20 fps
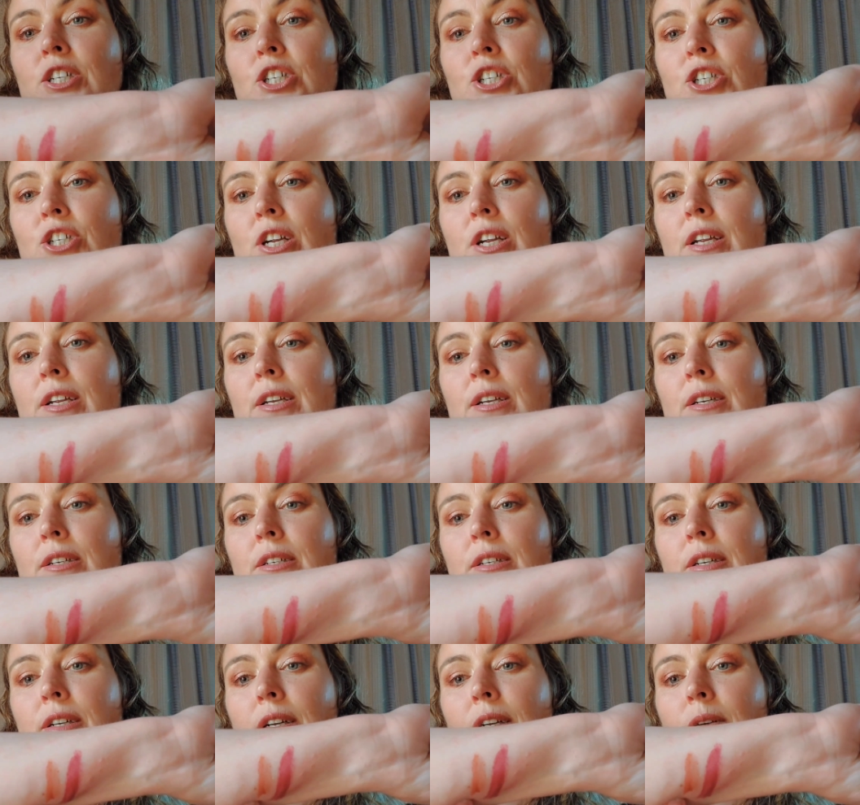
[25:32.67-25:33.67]
sheen
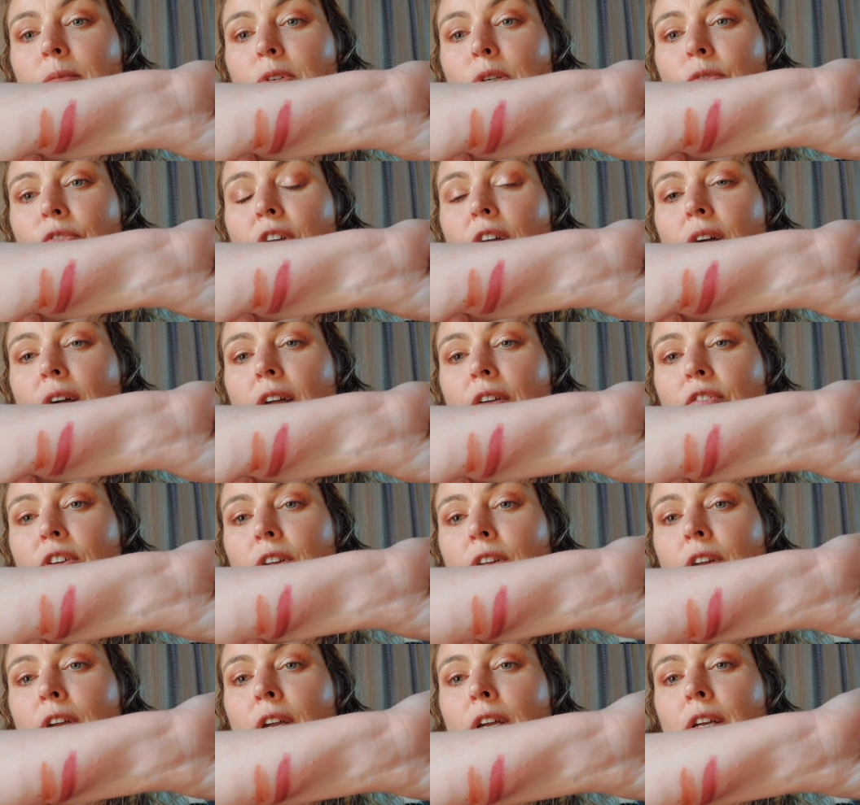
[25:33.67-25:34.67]
to your lips without having,